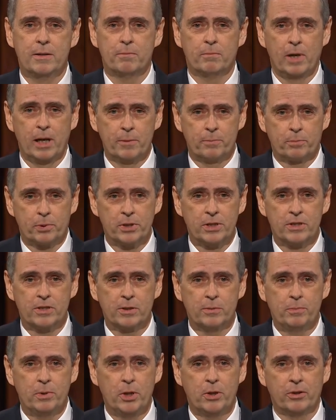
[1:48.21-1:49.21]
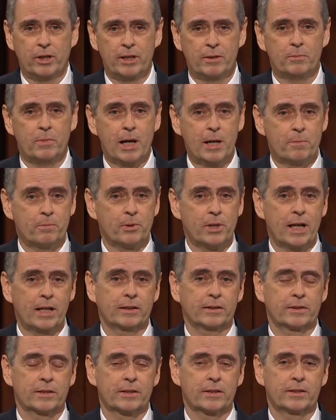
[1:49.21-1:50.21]
by principle and by
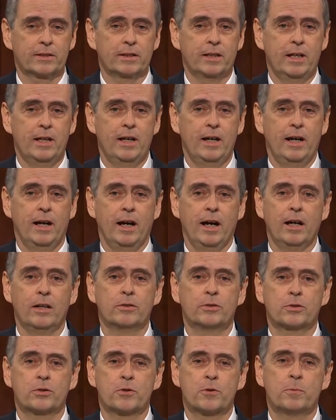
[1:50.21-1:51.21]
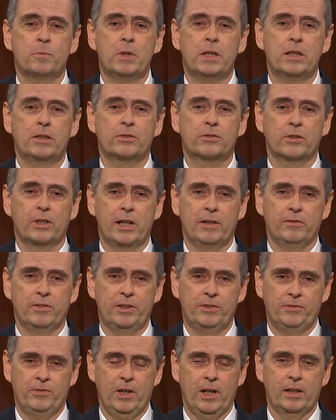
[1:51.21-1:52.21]
practice how to speak to
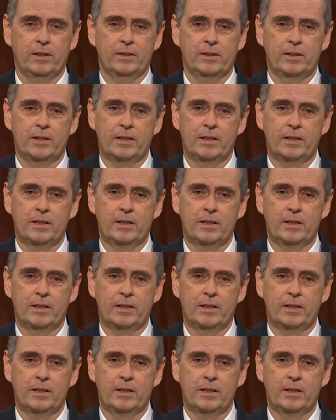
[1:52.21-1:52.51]
Heavenly Father.